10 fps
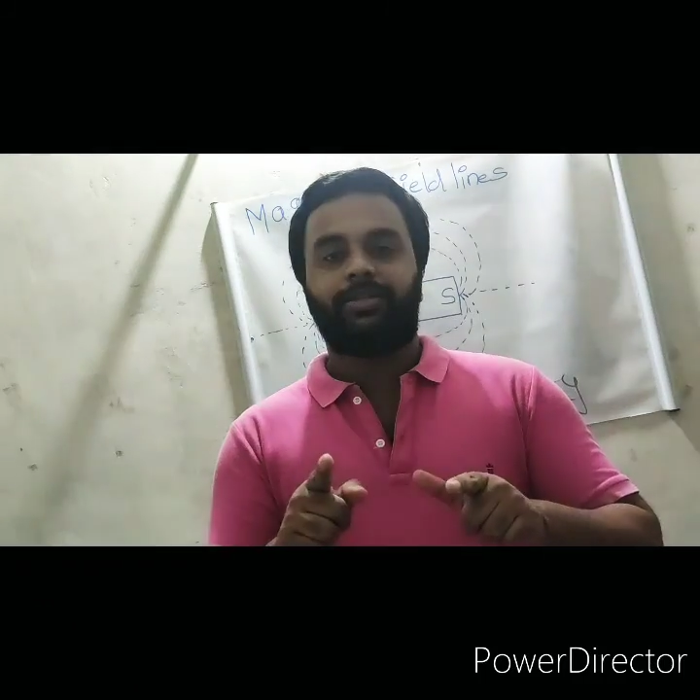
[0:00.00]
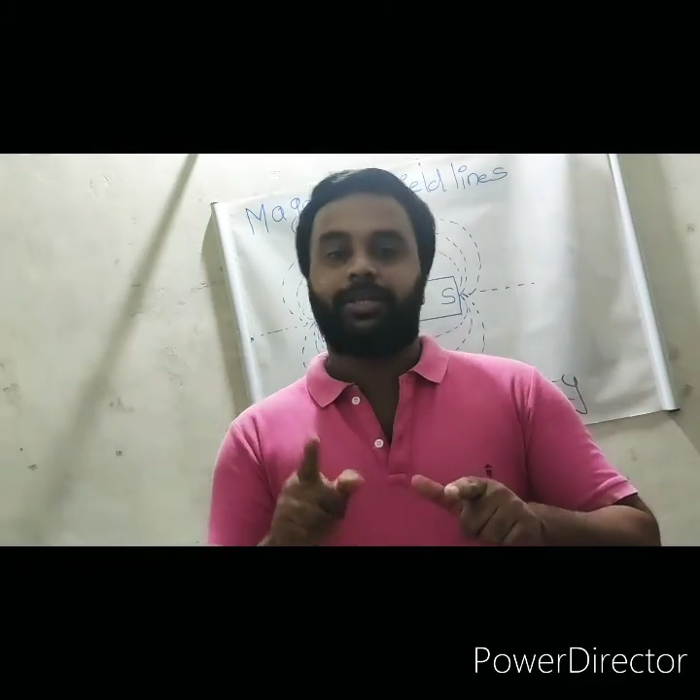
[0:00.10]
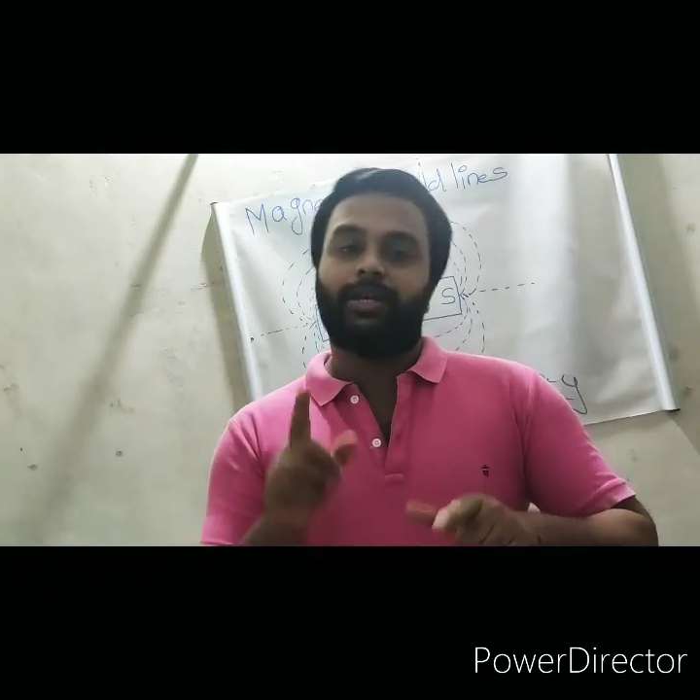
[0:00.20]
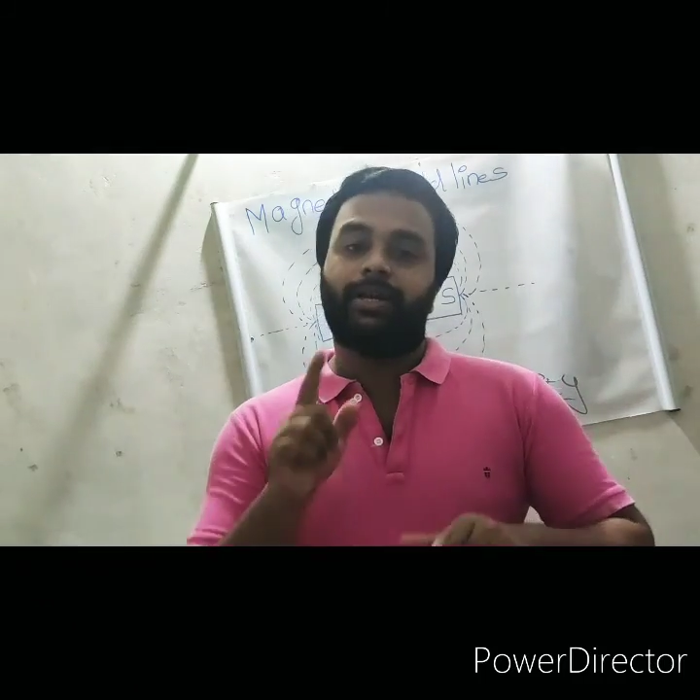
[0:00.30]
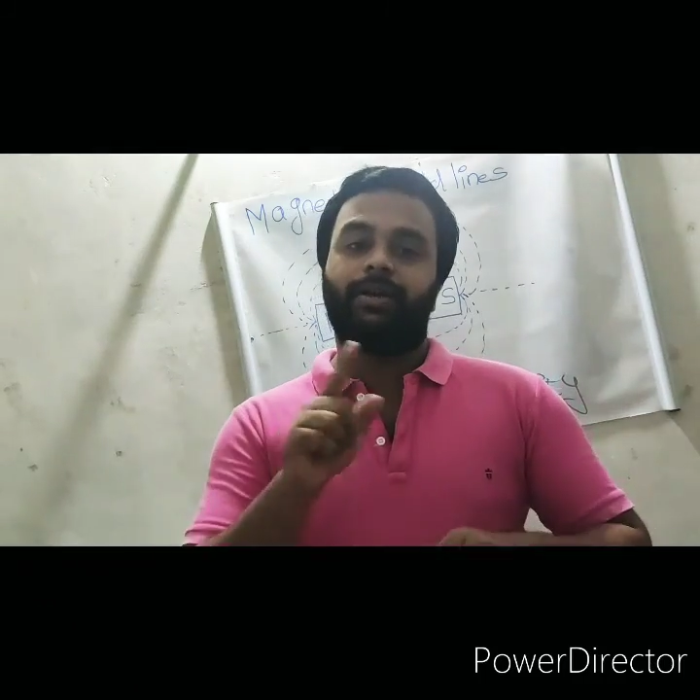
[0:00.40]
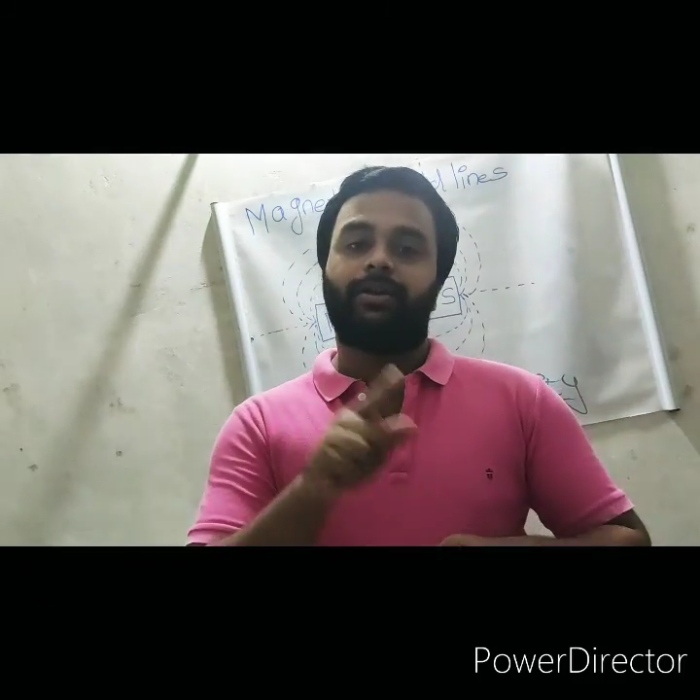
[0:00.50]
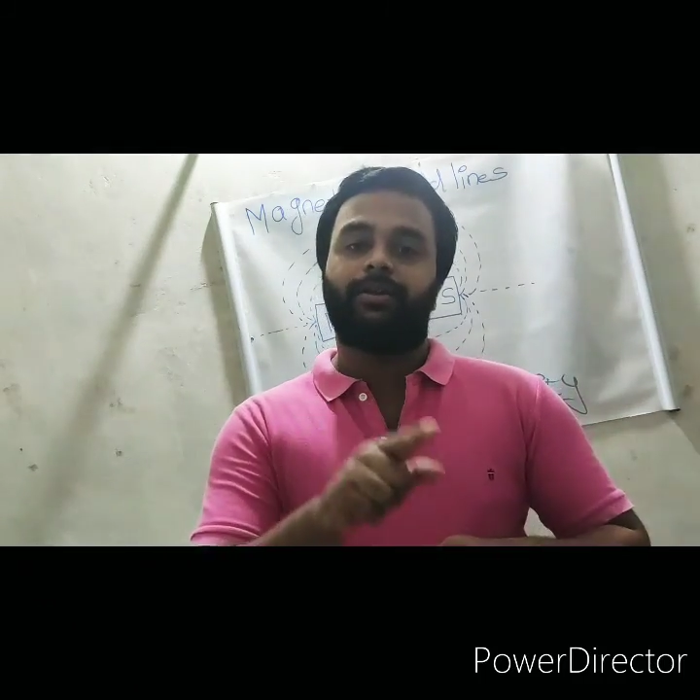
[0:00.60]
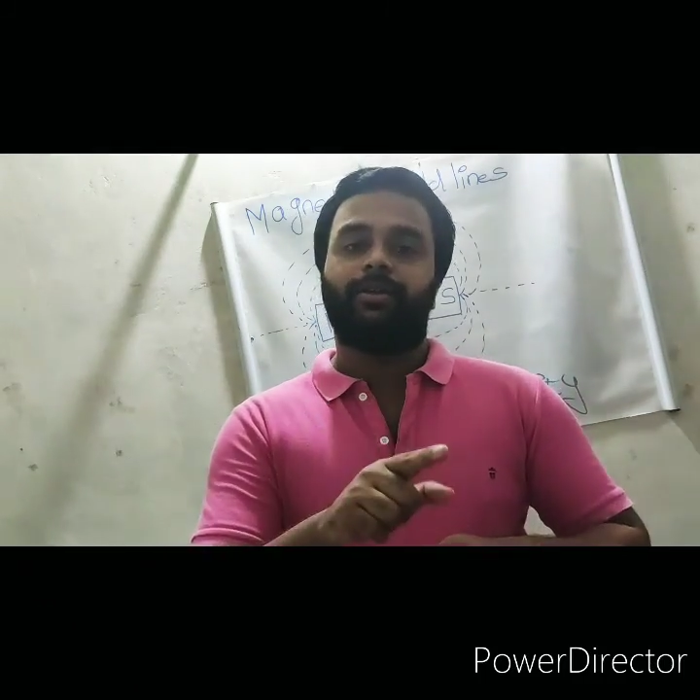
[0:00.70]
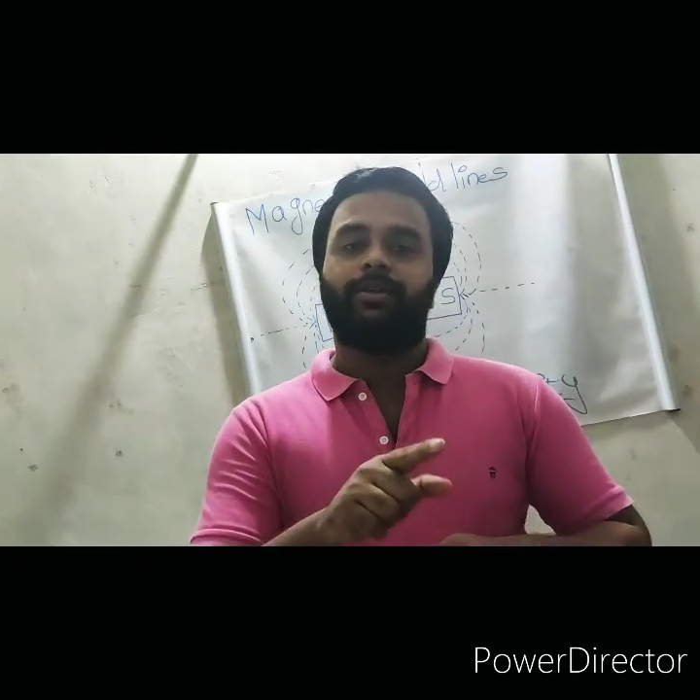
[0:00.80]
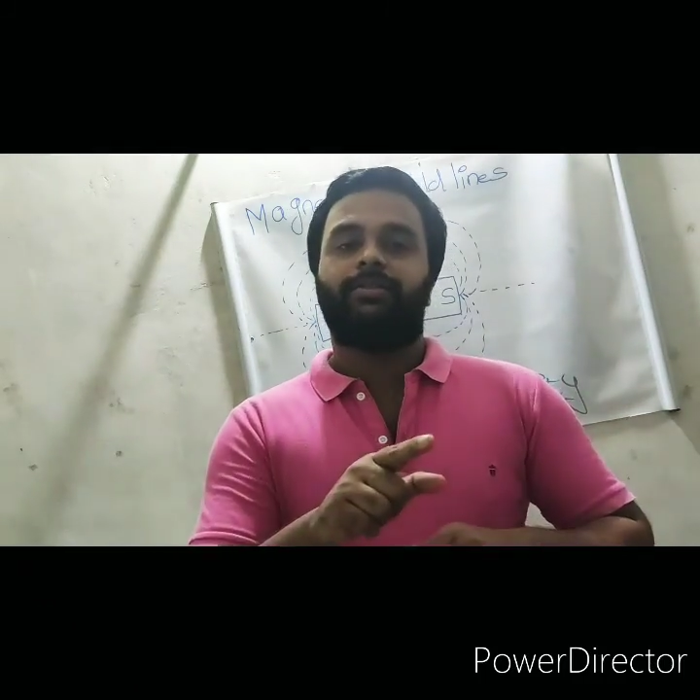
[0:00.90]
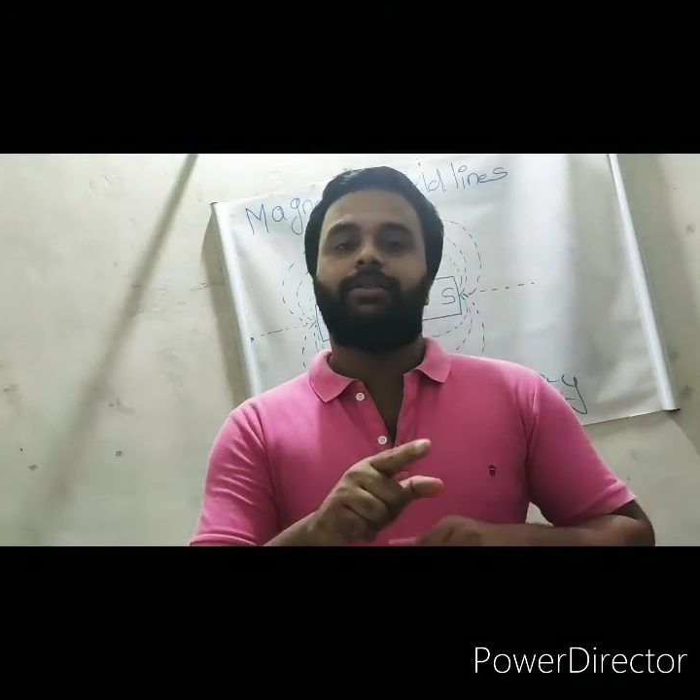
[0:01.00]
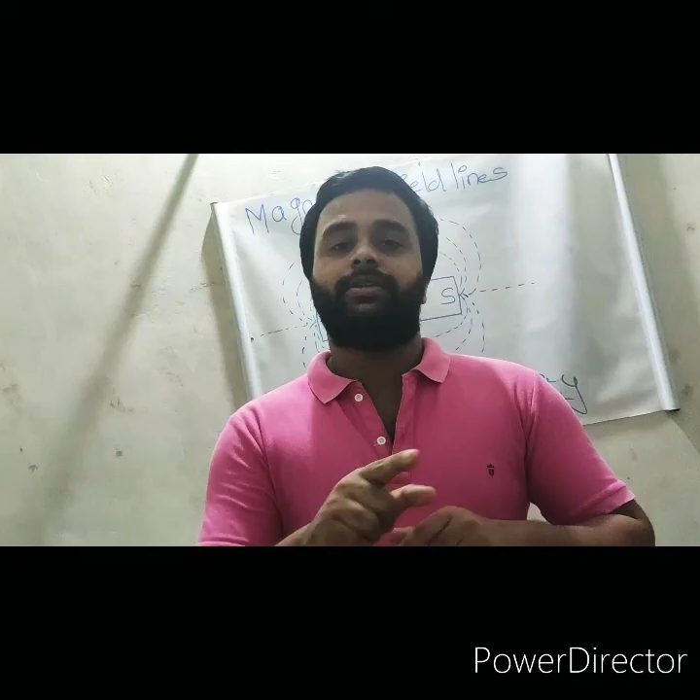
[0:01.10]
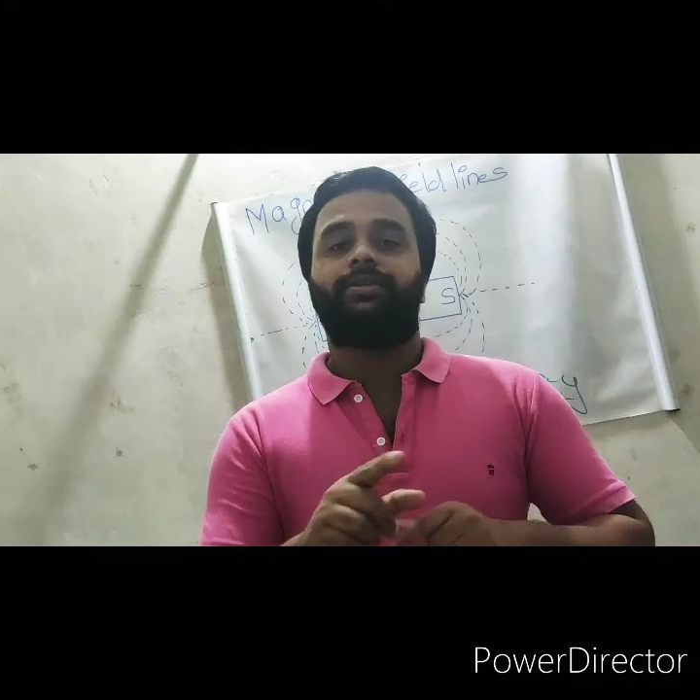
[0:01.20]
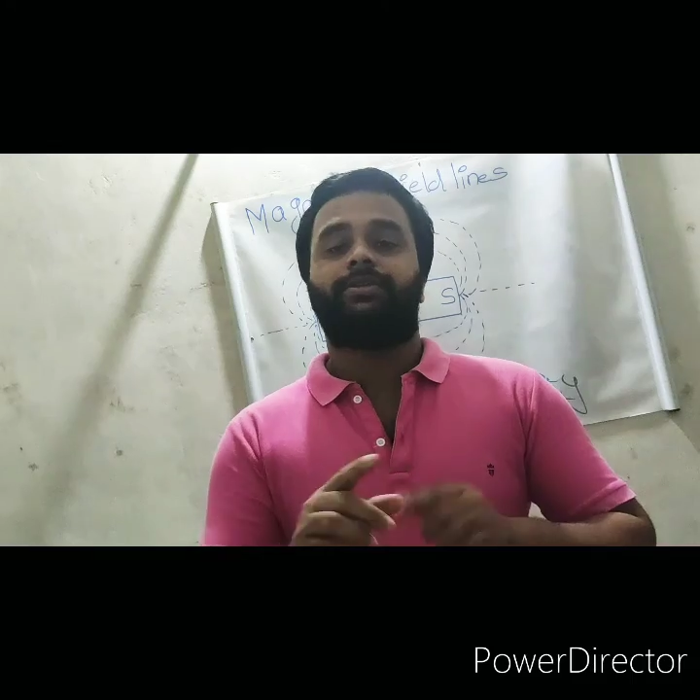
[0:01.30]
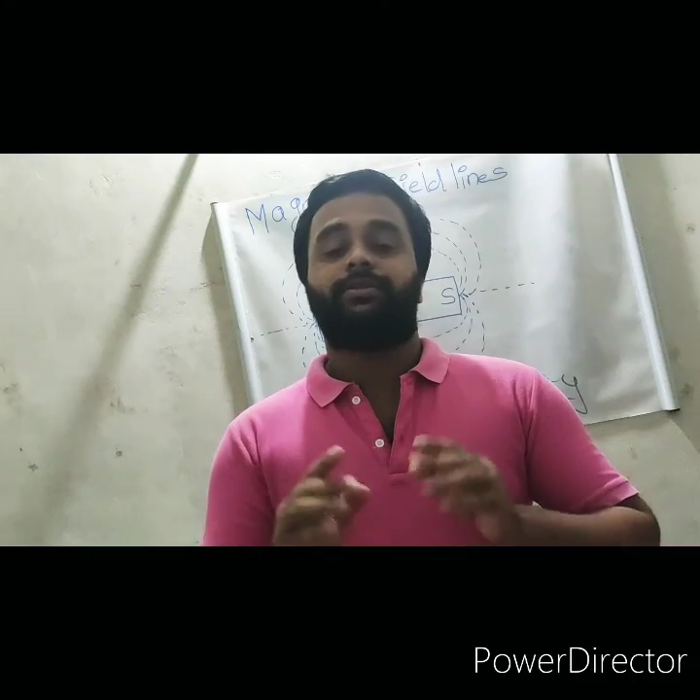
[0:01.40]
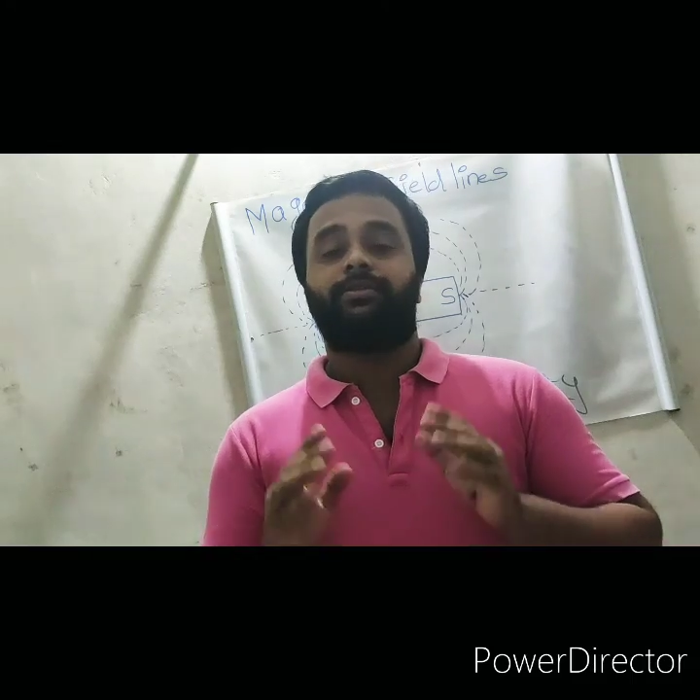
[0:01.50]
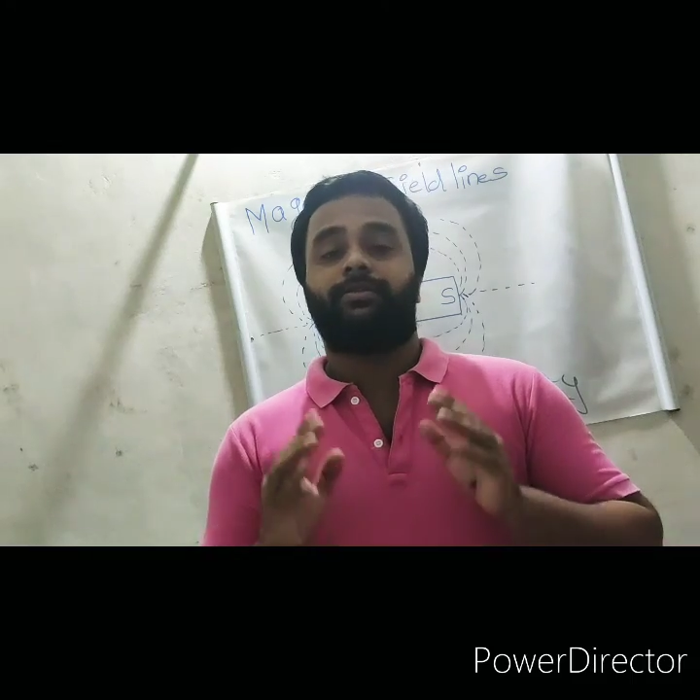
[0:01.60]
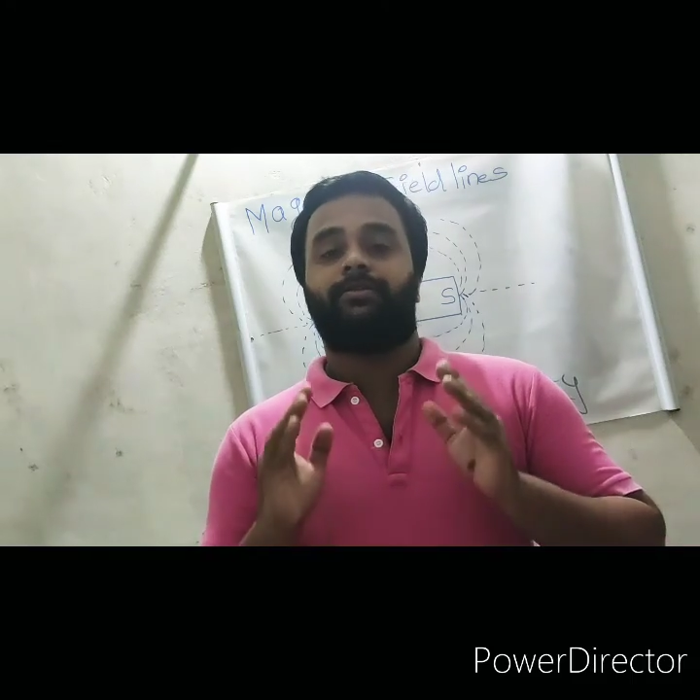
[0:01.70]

share this